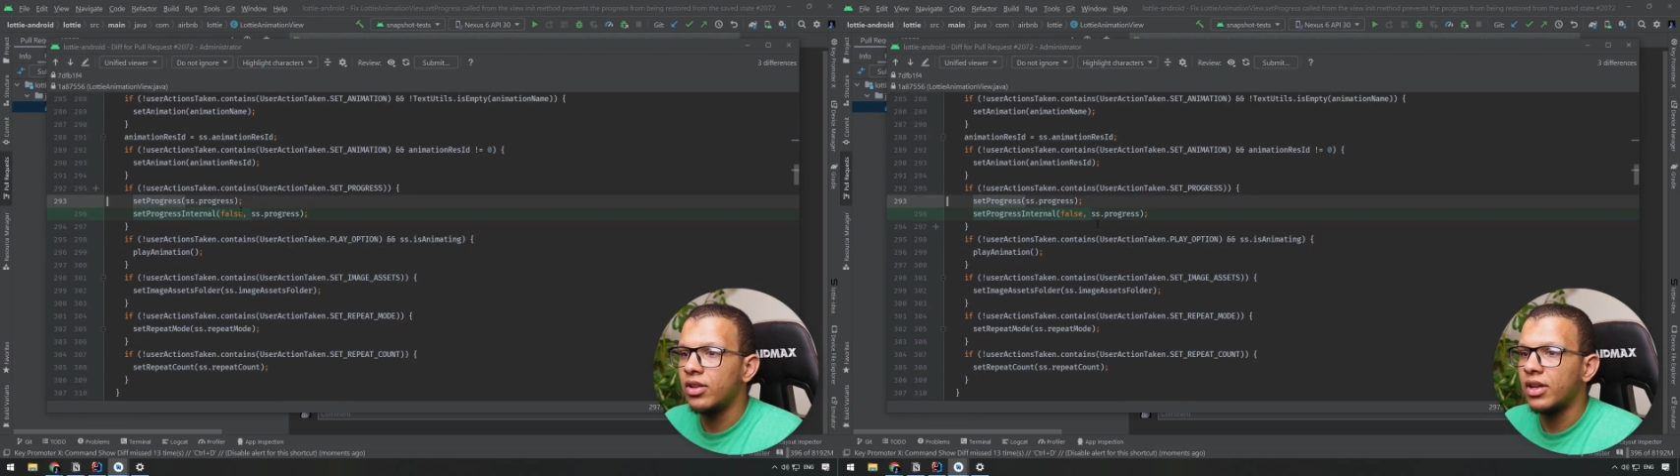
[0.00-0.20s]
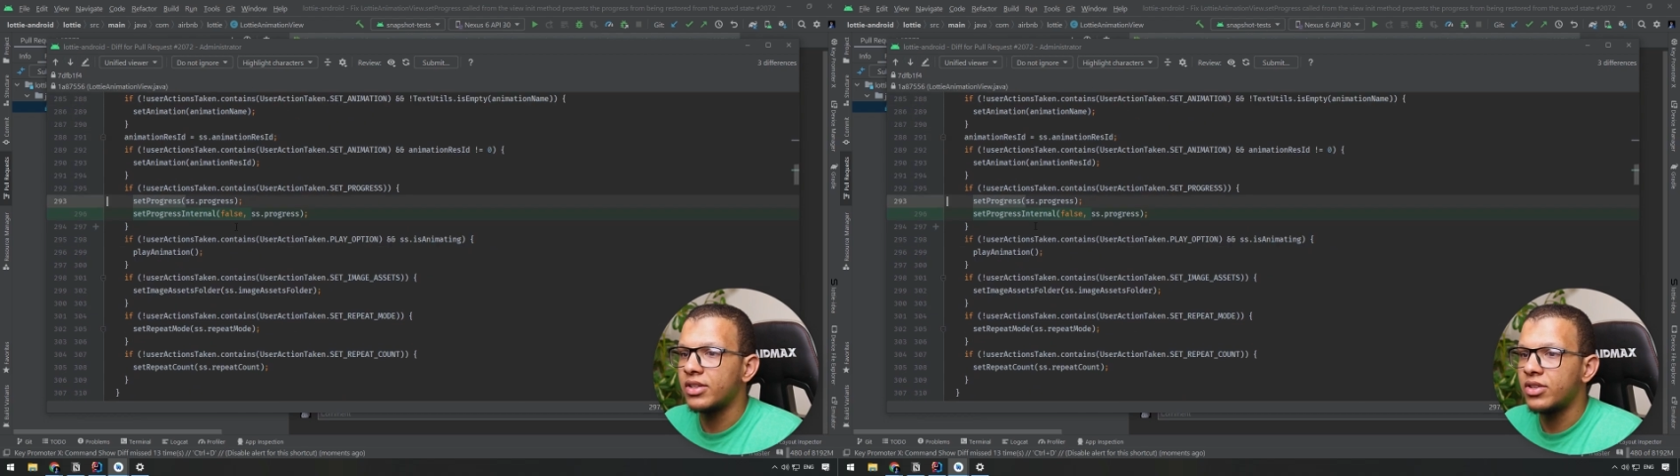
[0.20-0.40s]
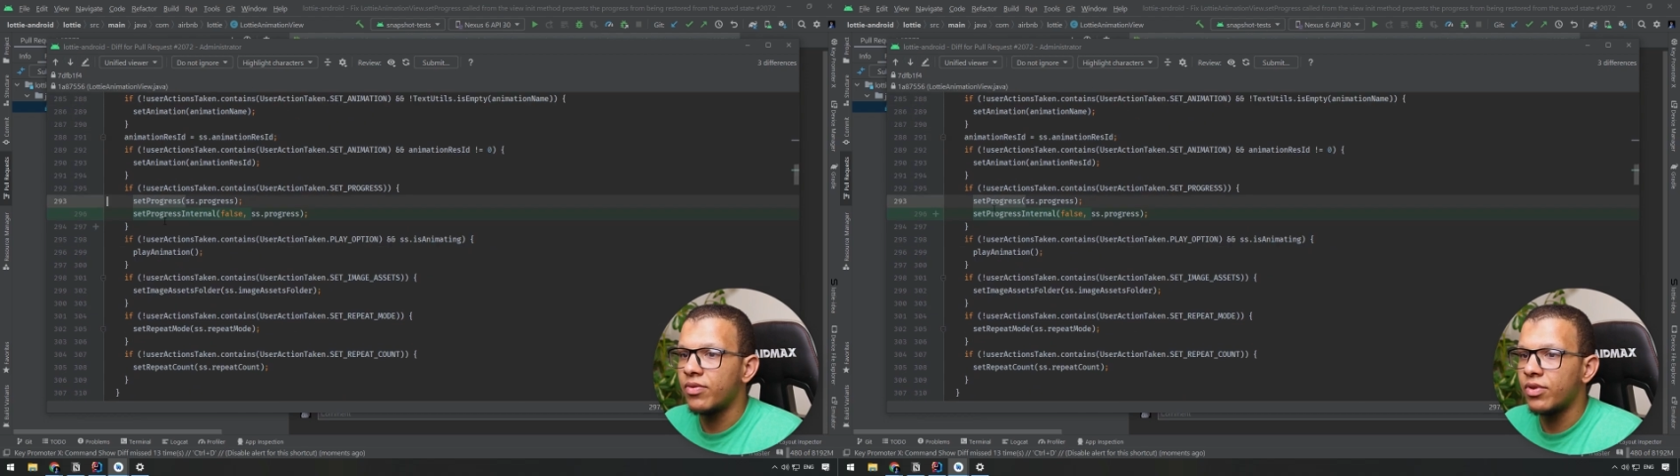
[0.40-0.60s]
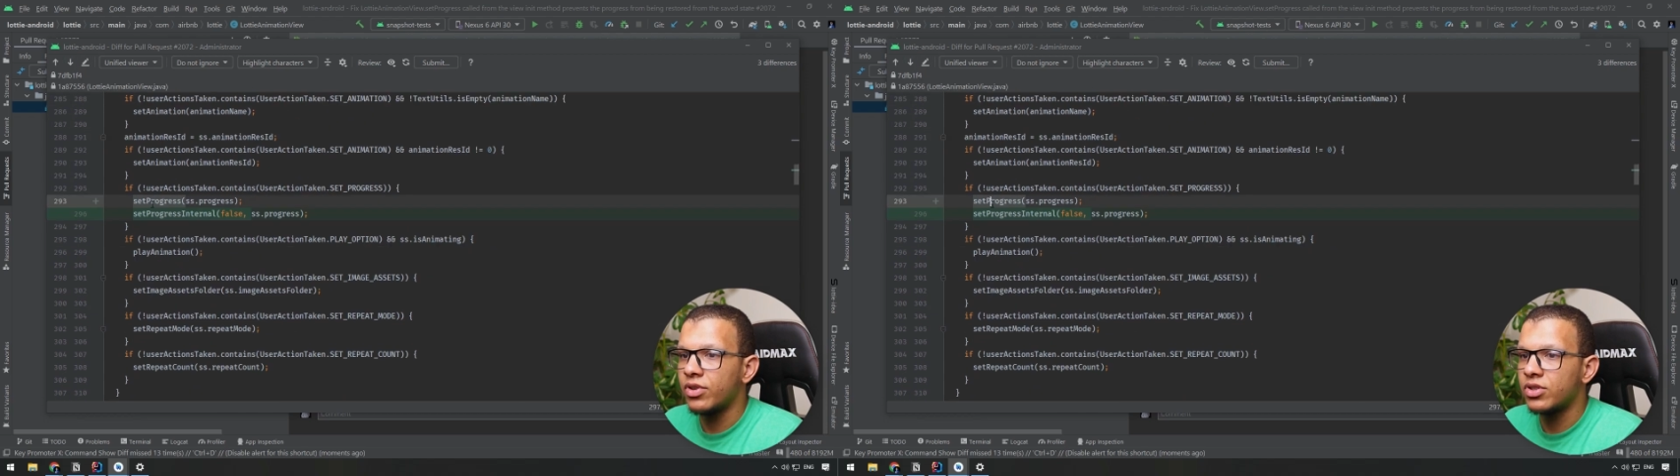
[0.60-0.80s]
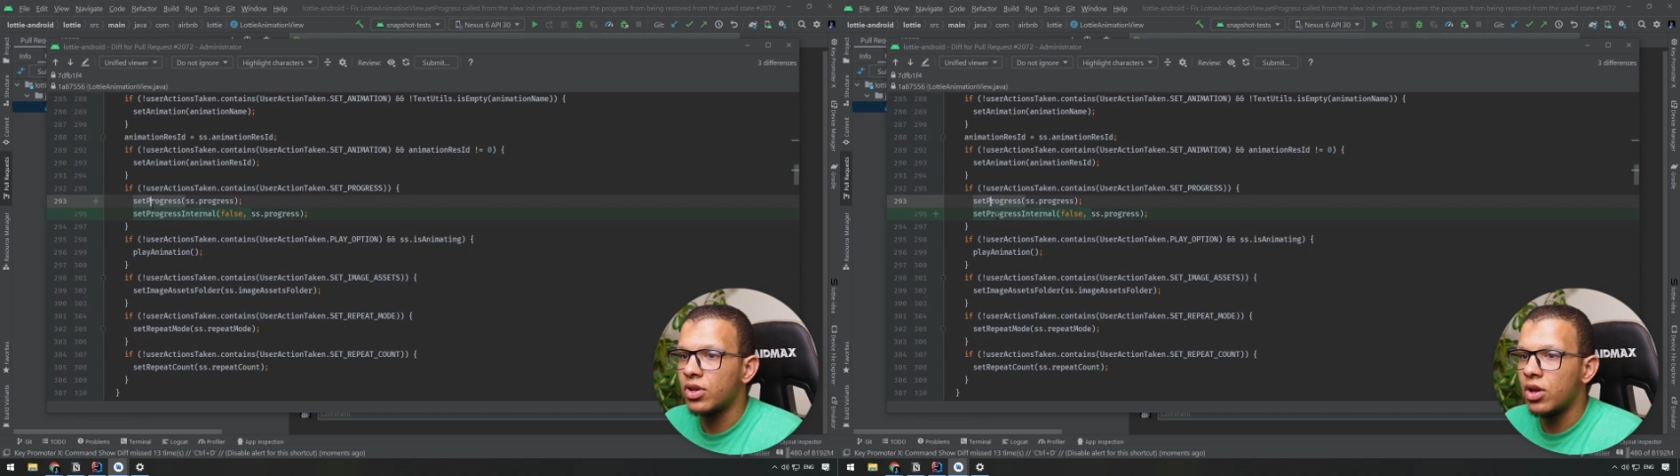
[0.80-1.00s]
Next
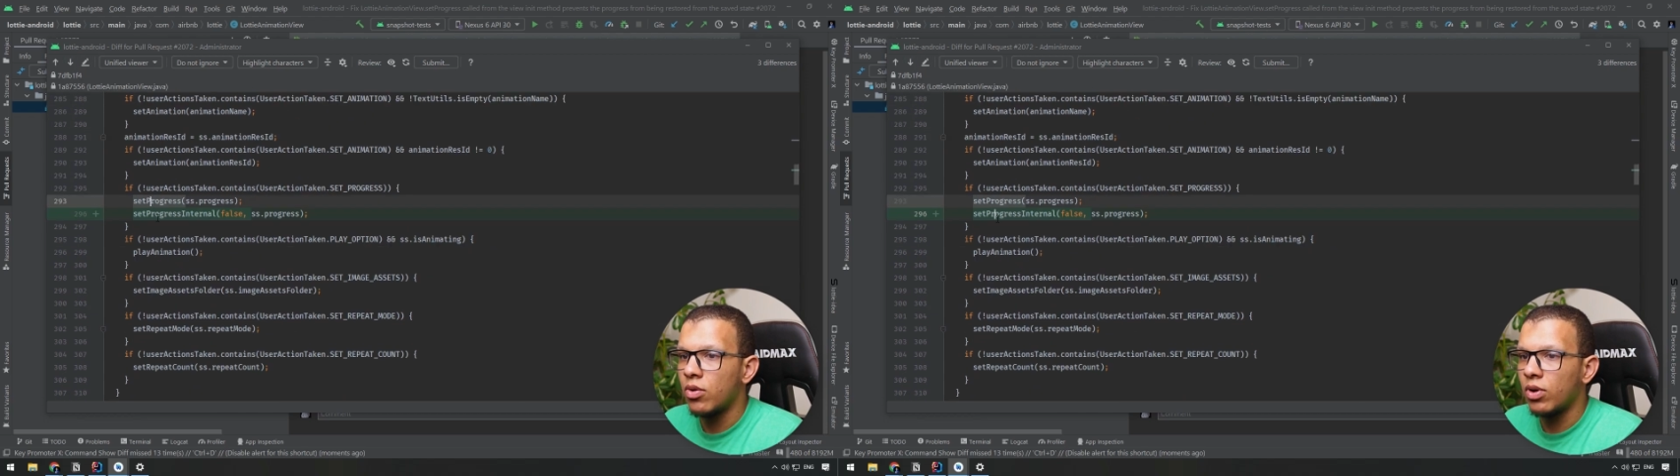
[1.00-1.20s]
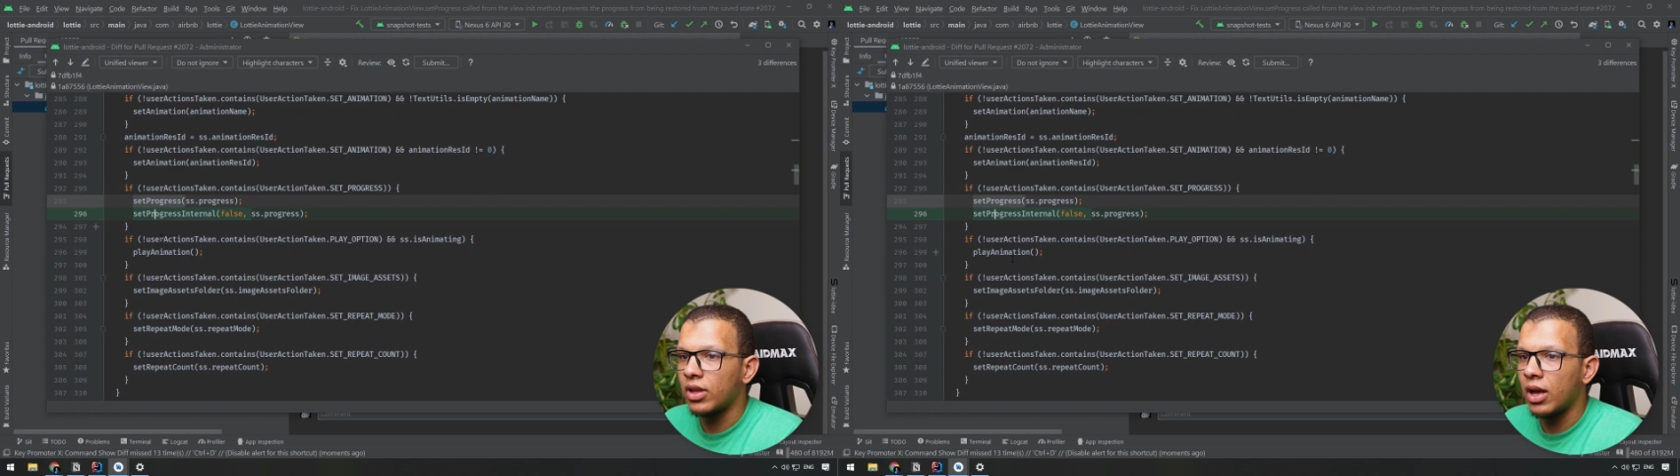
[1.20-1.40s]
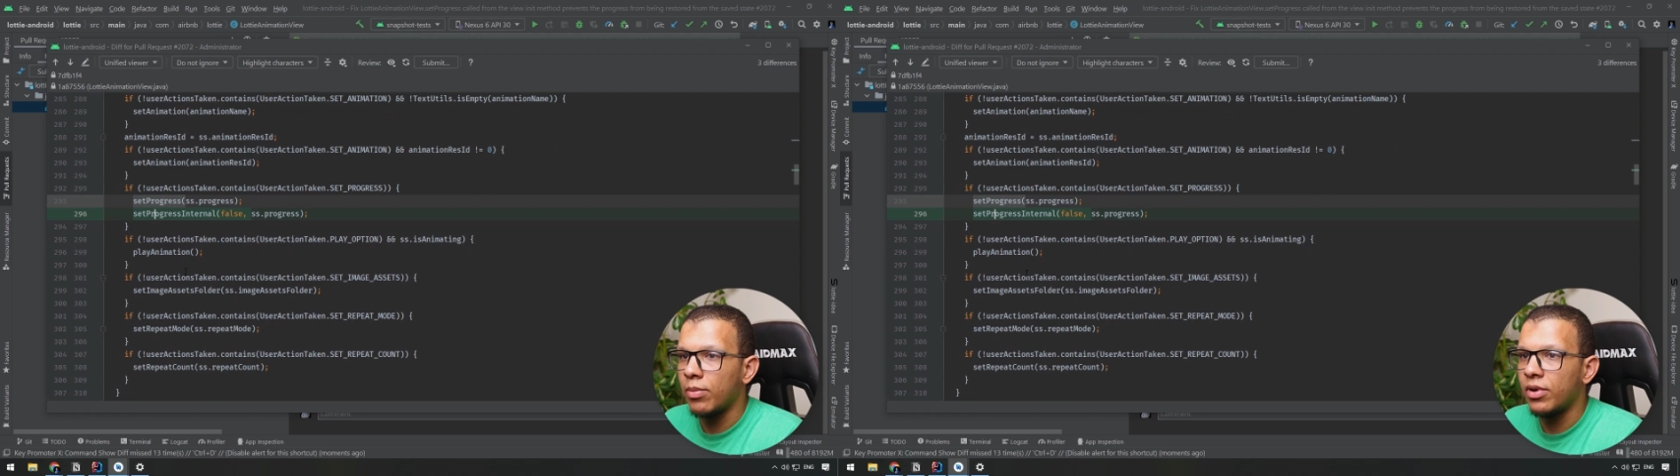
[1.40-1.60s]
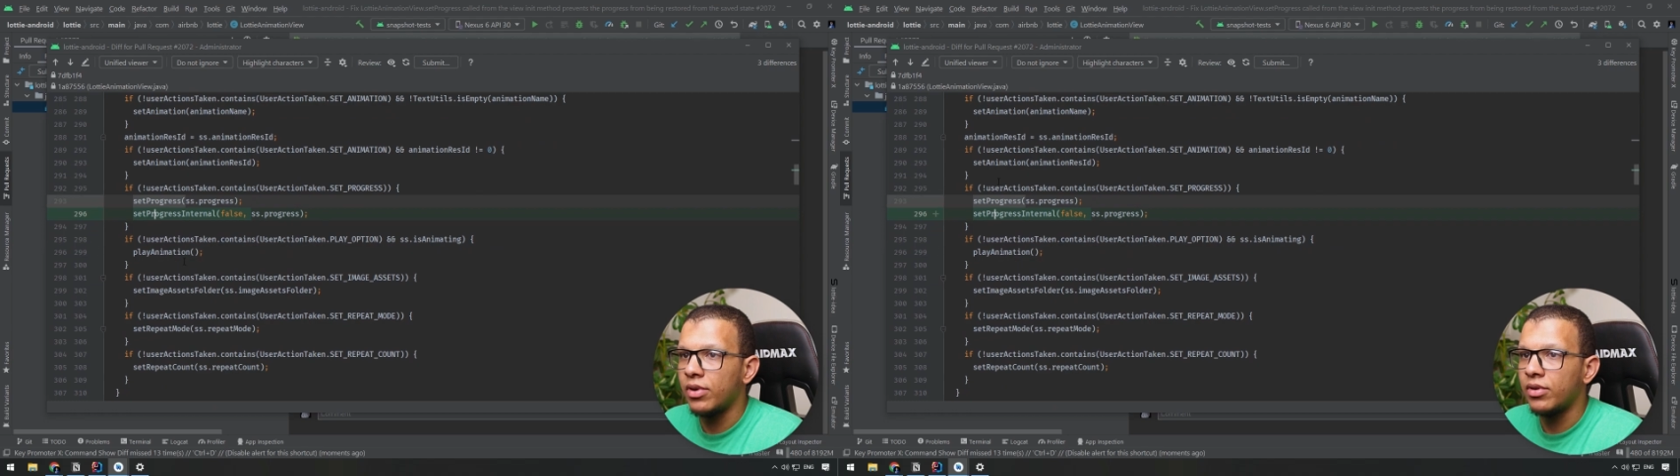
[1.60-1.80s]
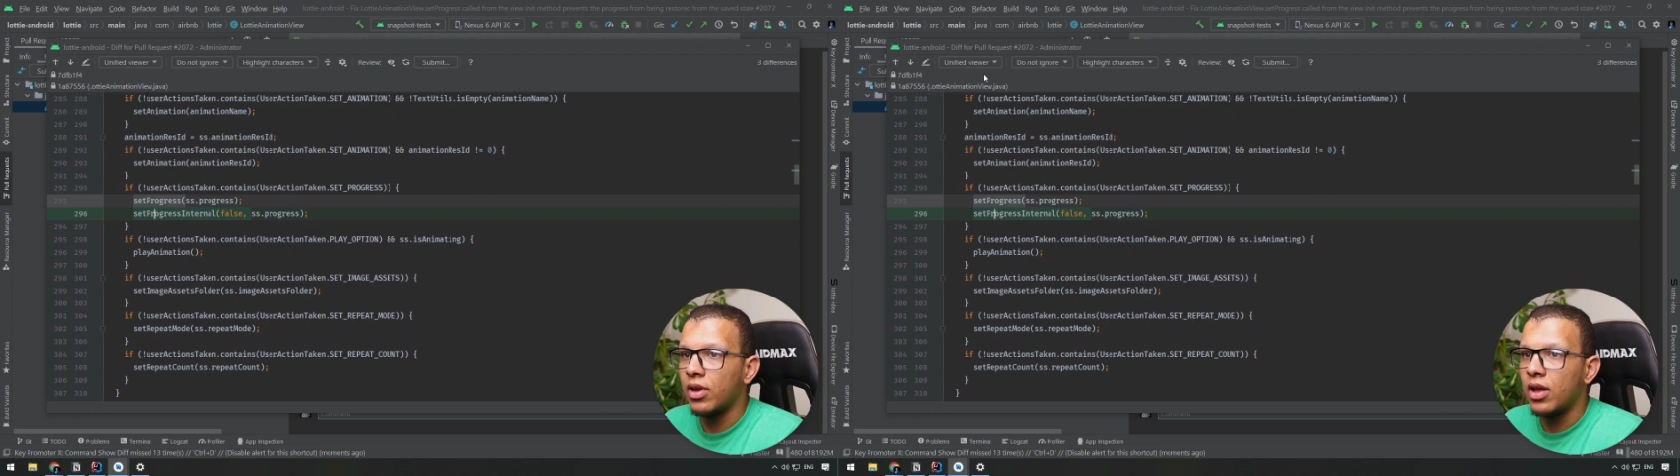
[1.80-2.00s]
difference, what
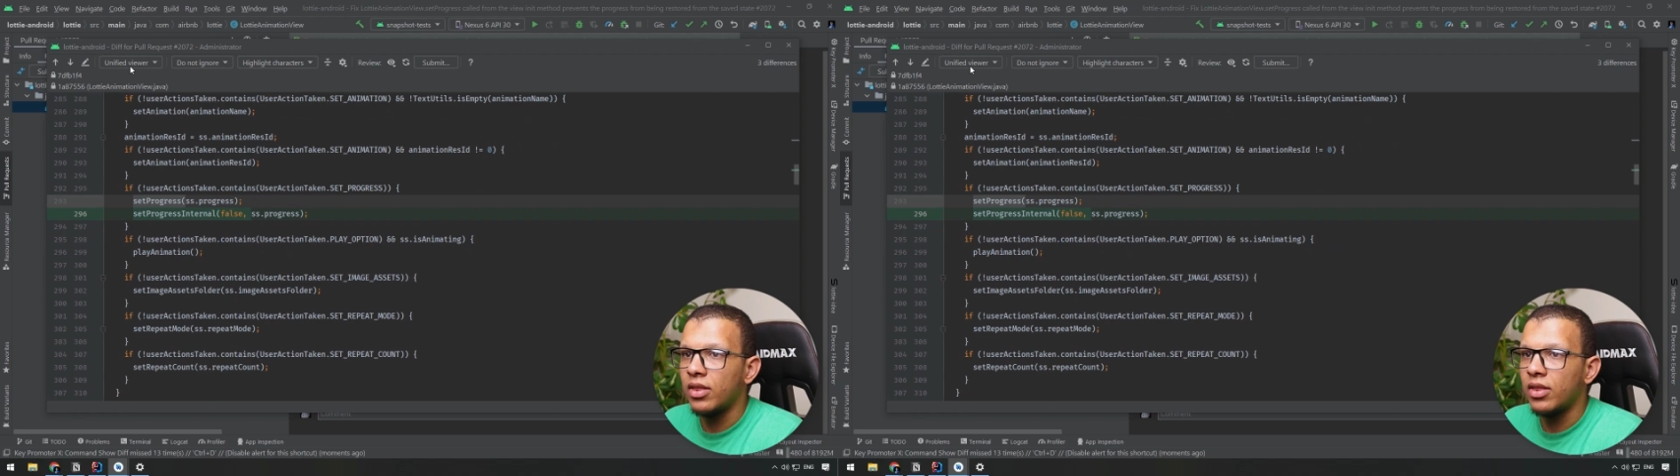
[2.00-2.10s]
happened?